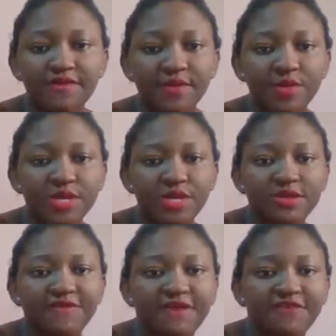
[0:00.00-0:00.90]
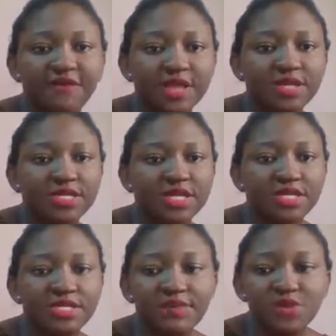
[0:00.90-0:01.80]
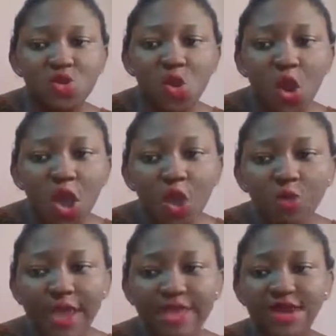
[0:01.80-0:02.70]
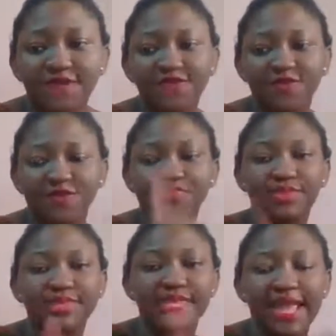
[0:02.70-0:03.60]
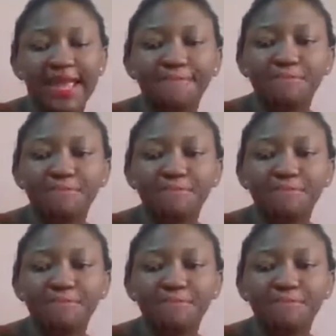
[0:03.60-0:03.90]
If you are from Edo State, just let me know where you are from. There.